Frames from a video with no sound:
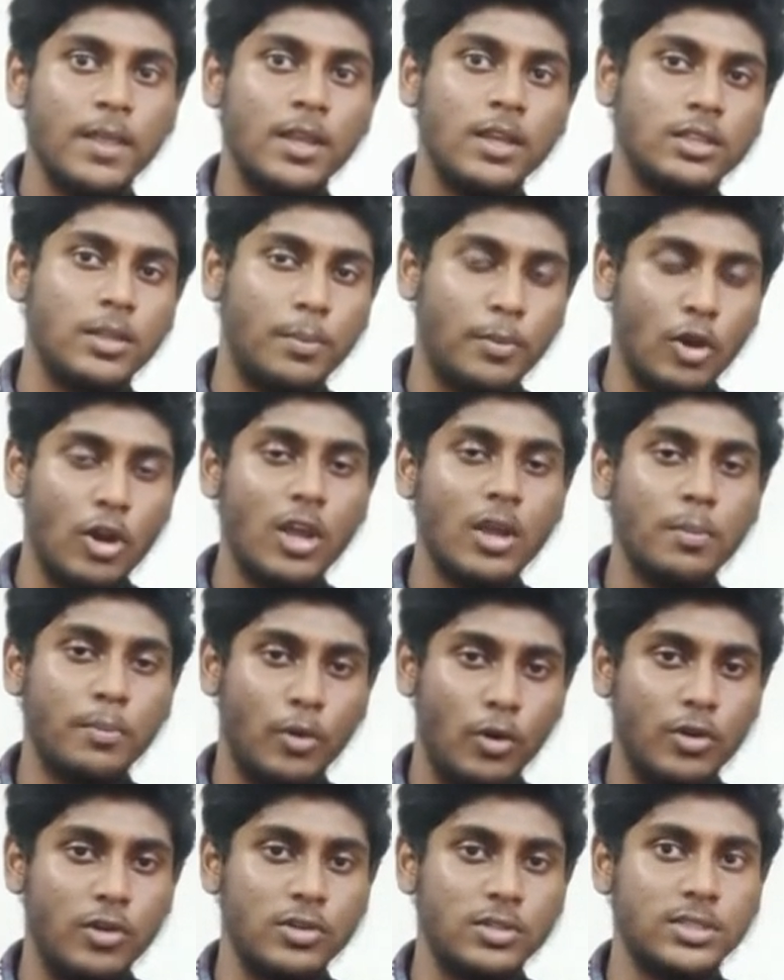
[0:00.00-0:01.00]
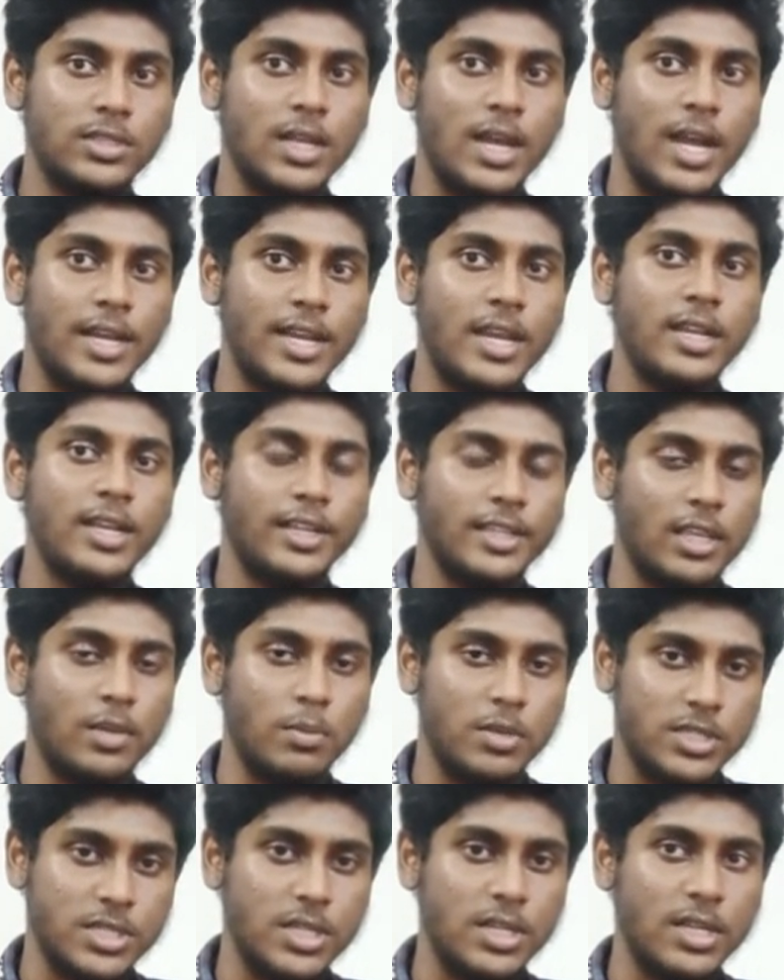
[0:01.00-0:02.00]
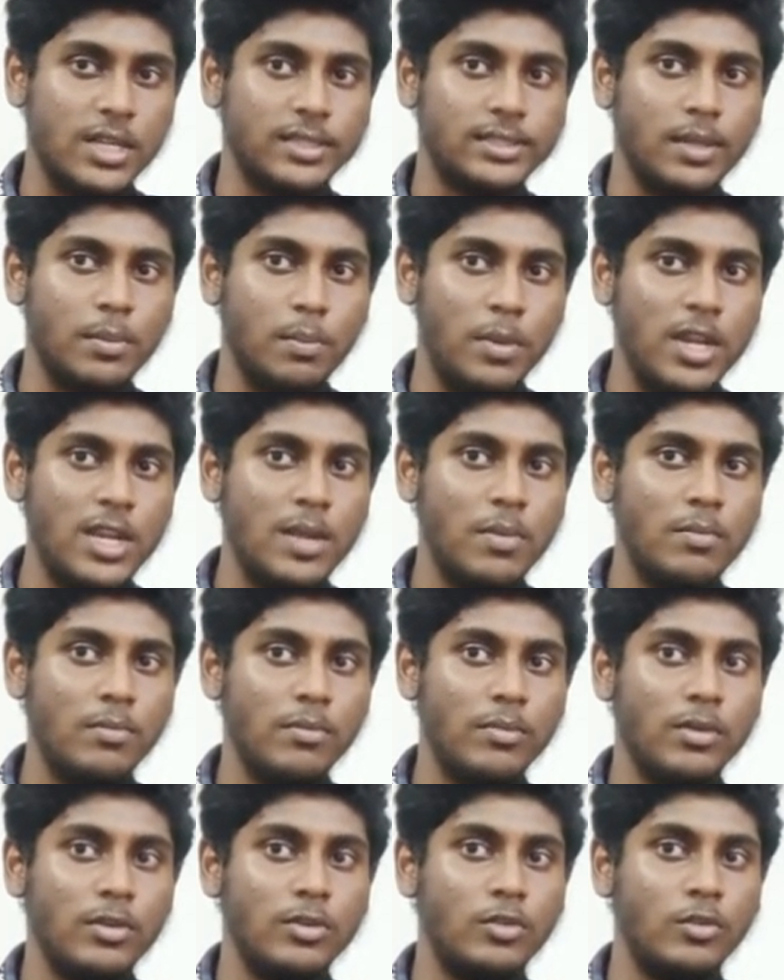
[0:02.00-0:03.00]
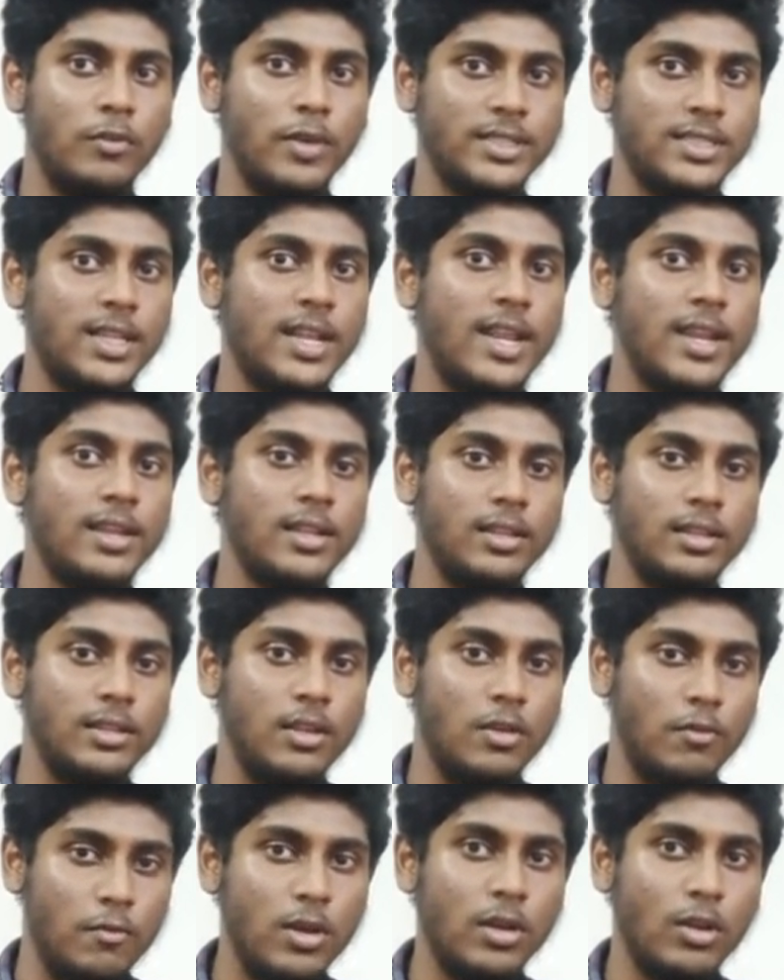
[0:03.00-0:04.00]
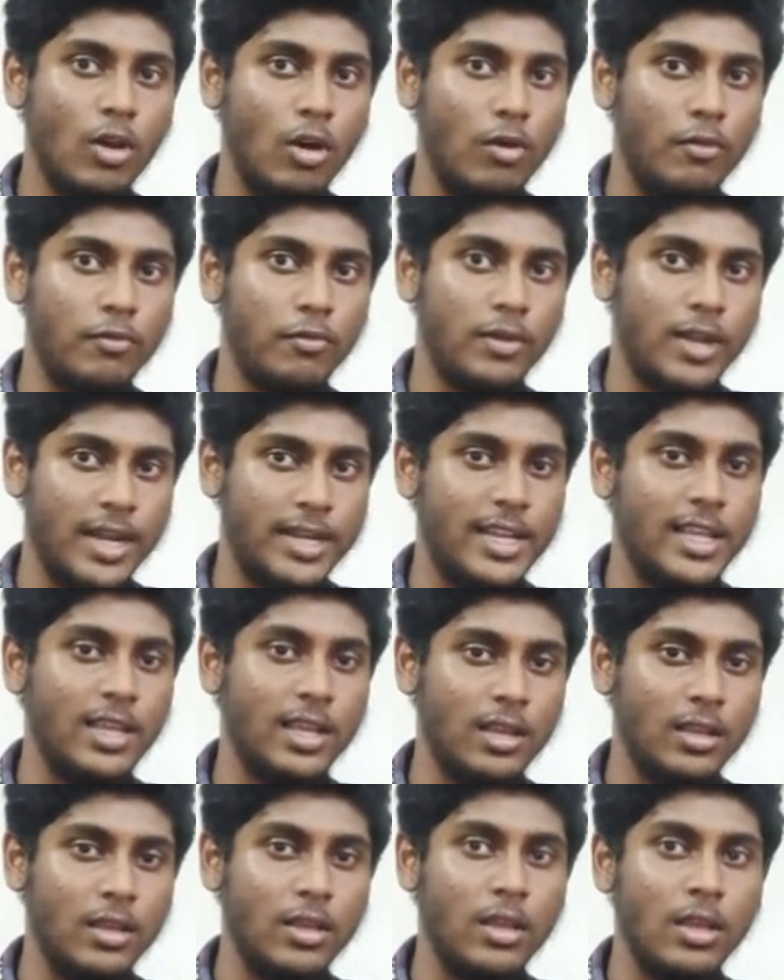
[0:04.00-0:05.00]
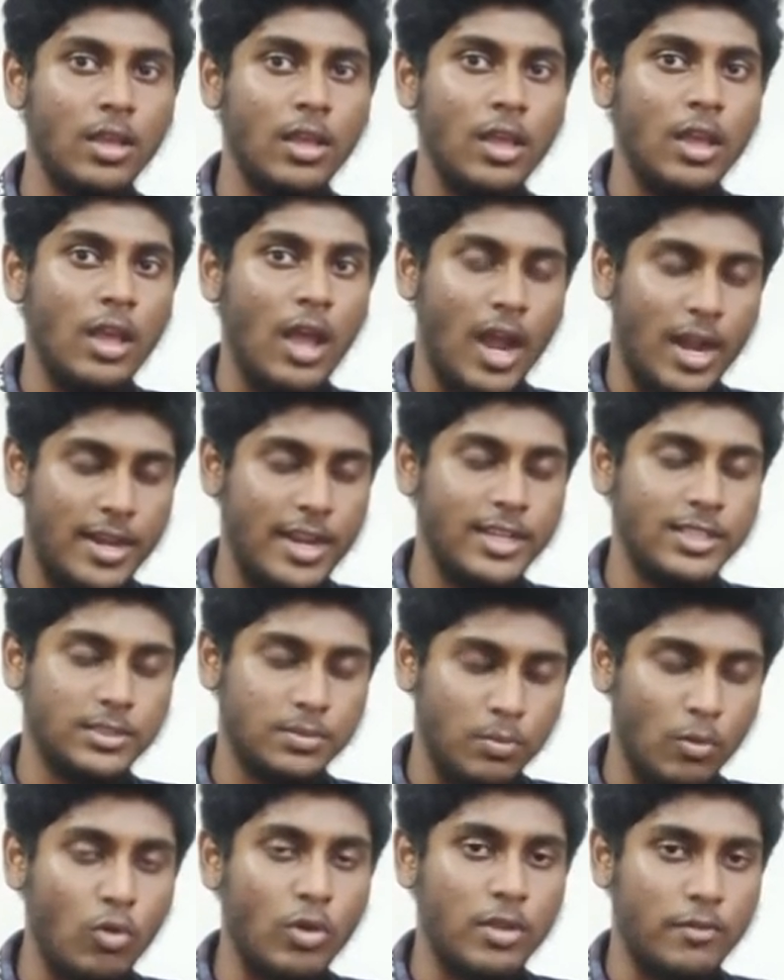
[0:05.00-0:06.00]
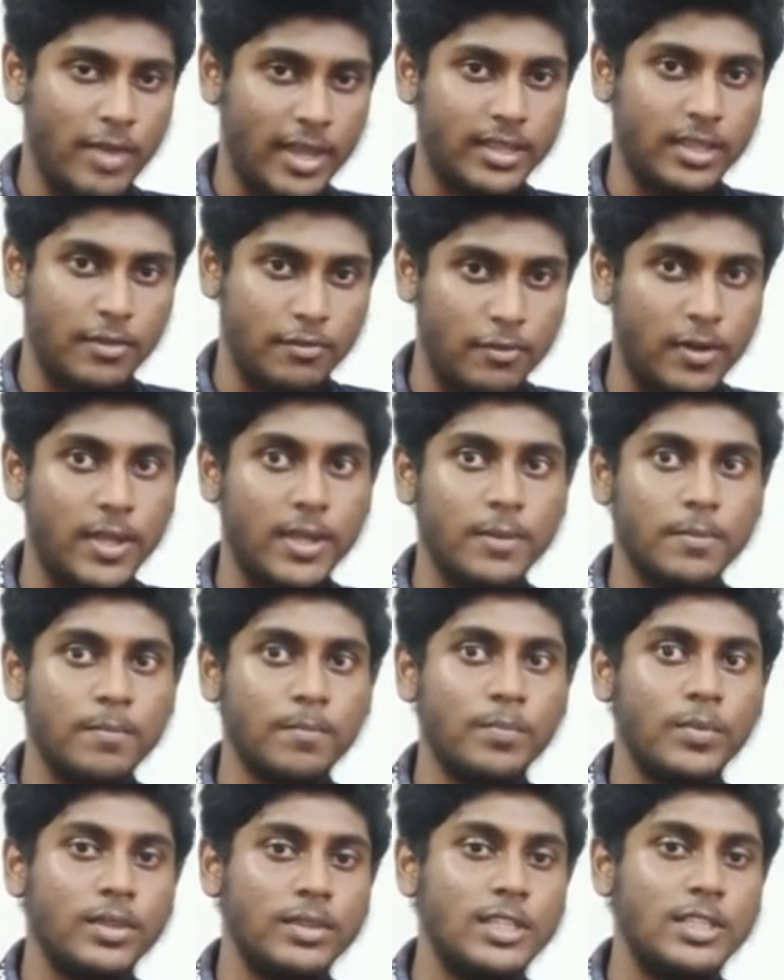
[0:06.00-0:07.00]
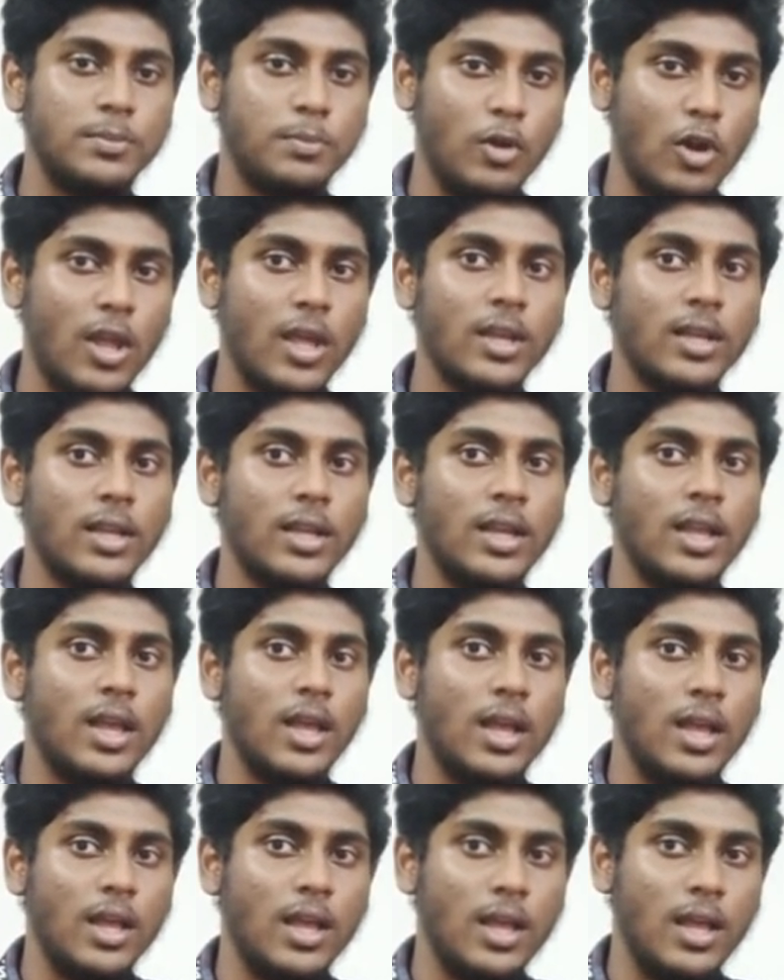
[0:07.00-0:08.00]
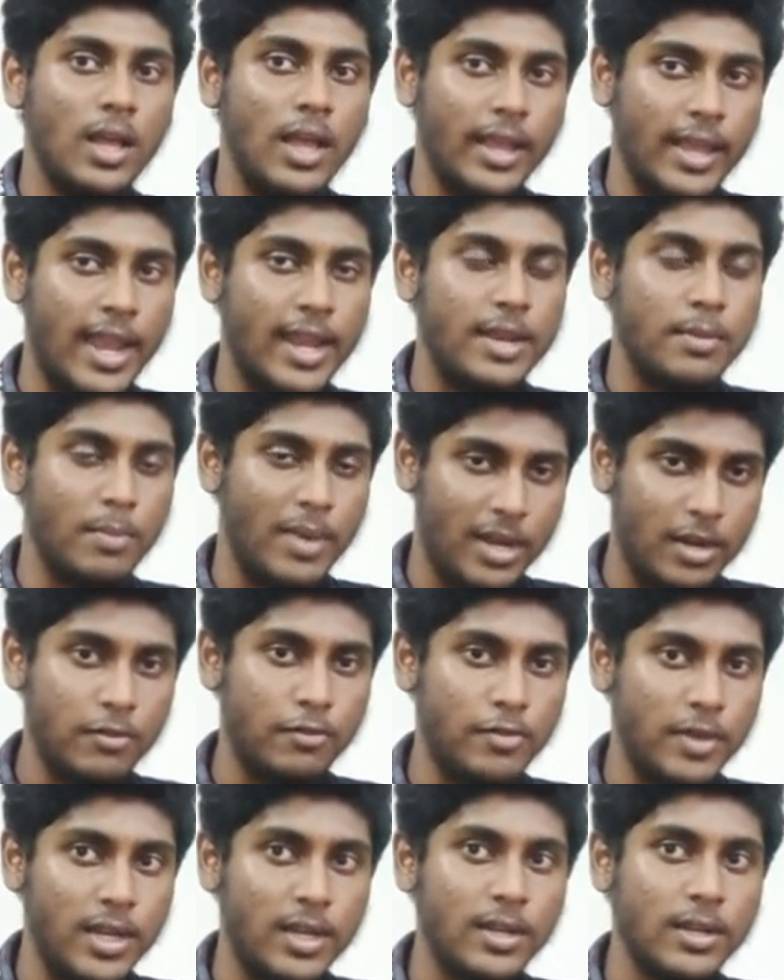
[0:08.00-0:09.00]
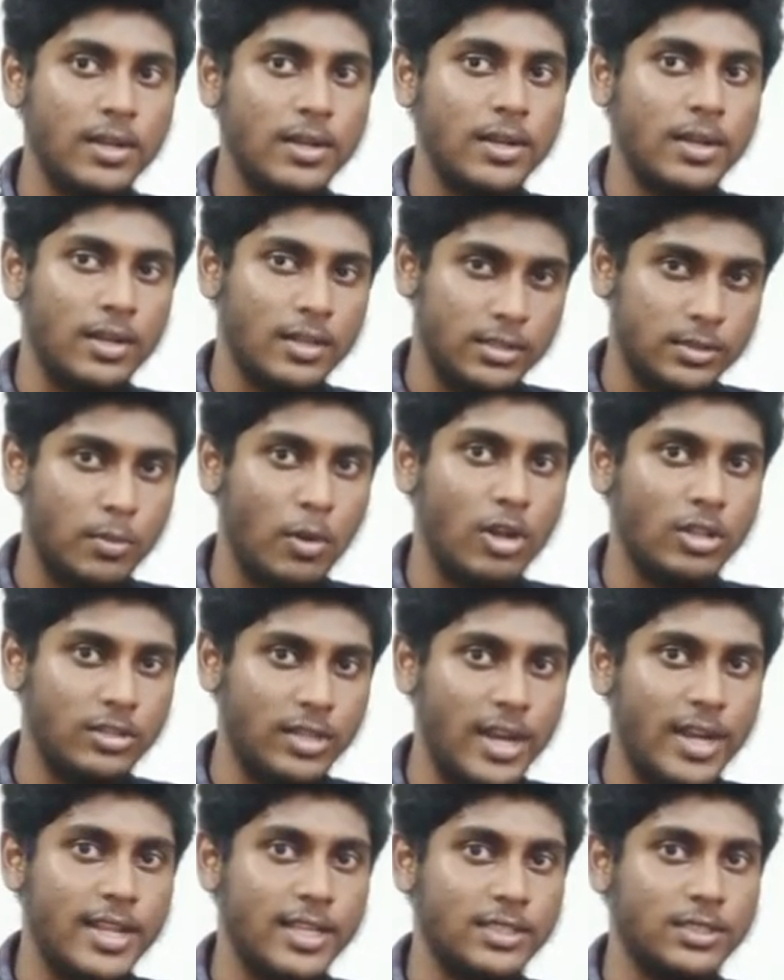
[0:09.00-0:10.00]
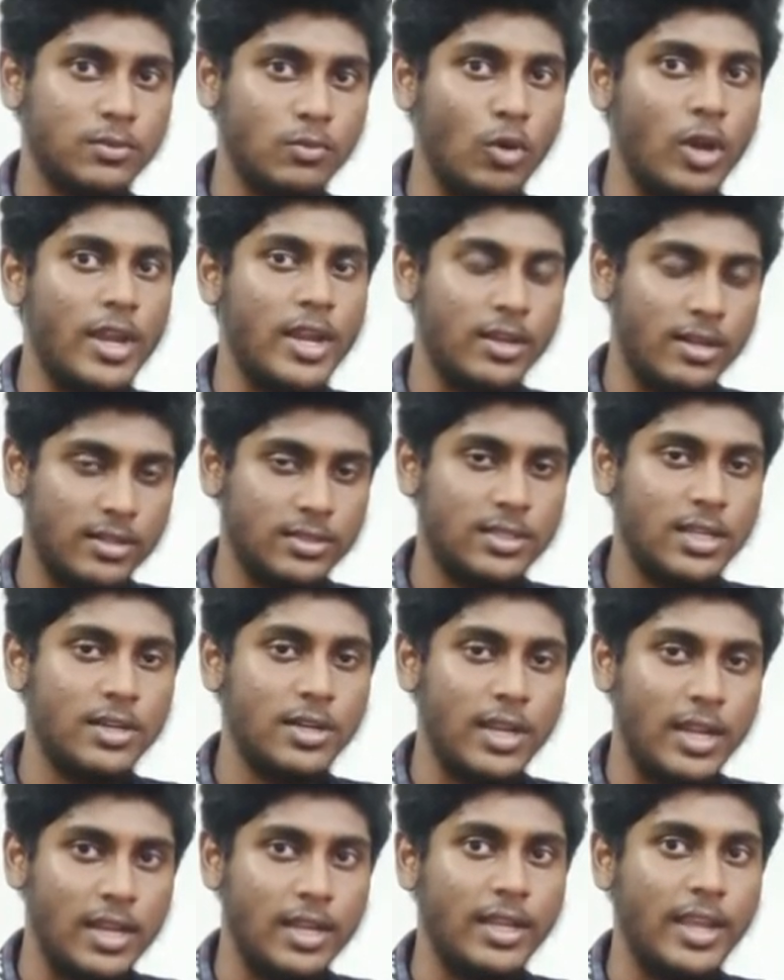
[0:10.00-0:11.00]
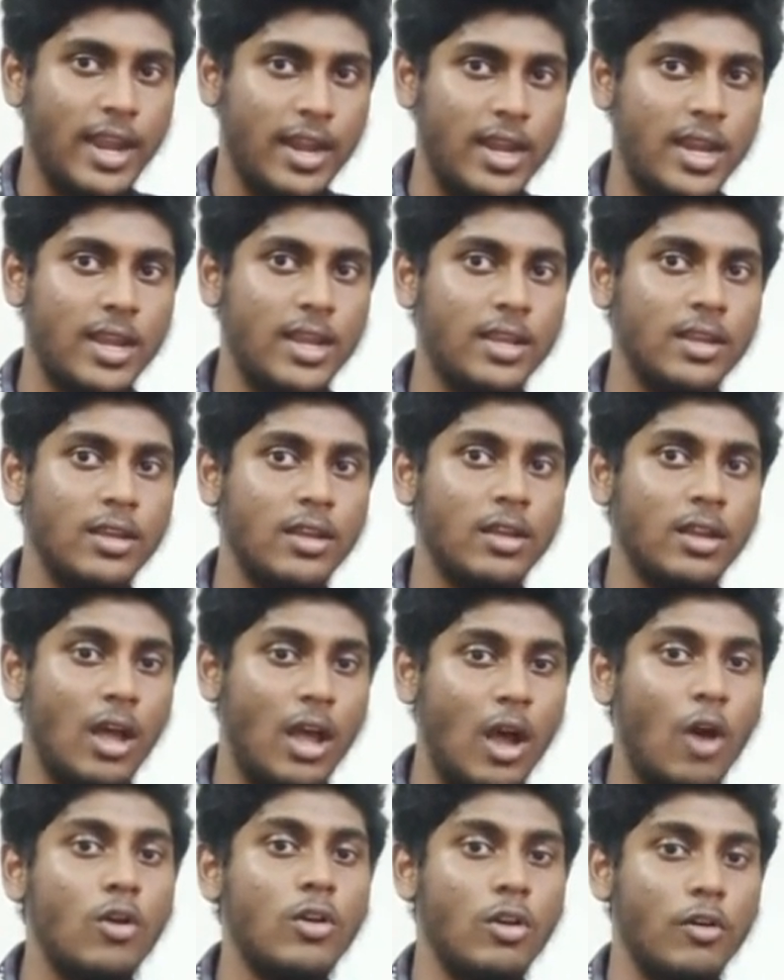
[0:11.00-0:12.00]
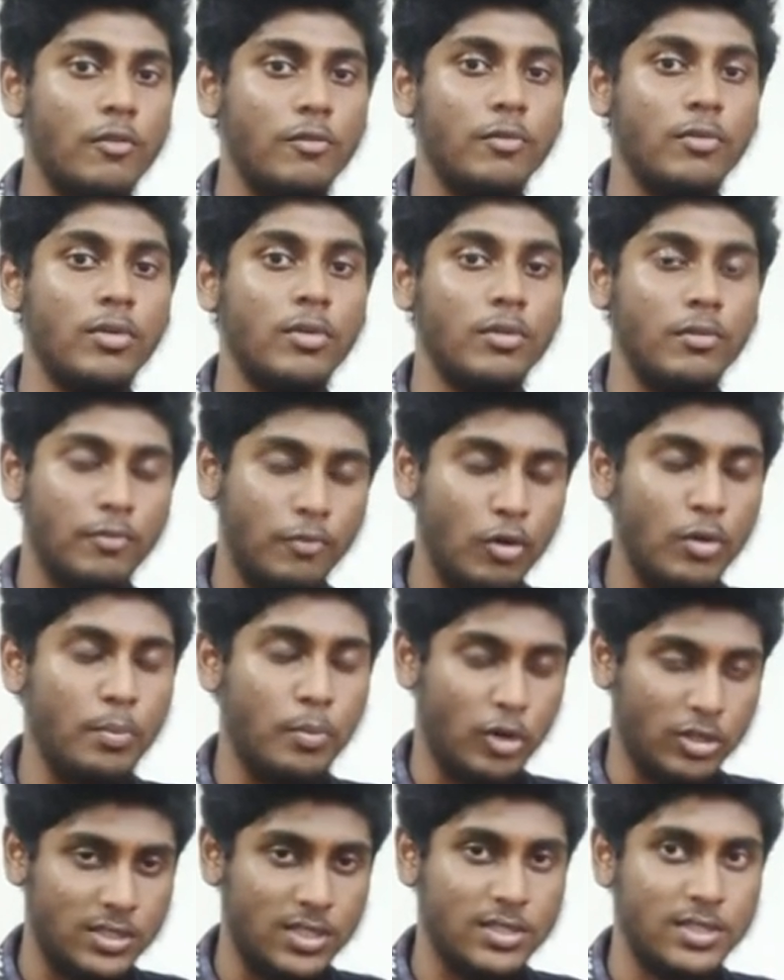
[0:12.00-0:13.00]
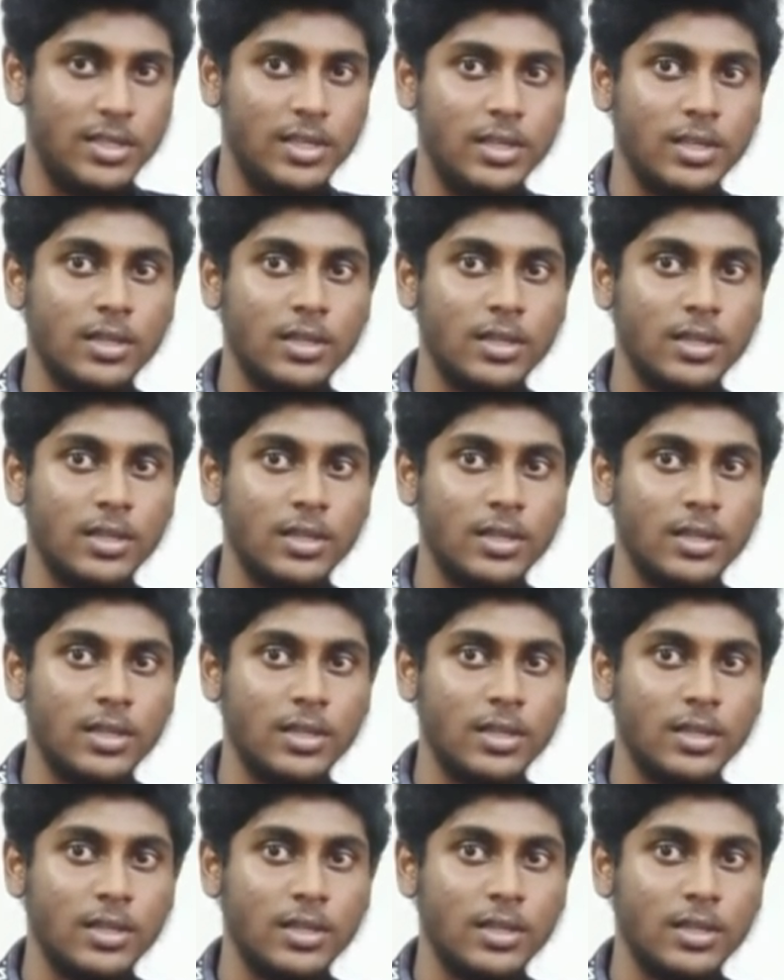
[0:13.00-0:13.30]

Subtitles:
The product produced, the onion cutting machine, is a medium to facilitate the work of cutting onions more effectively. This product can benefit small traders who are interested in carrying out of food processing.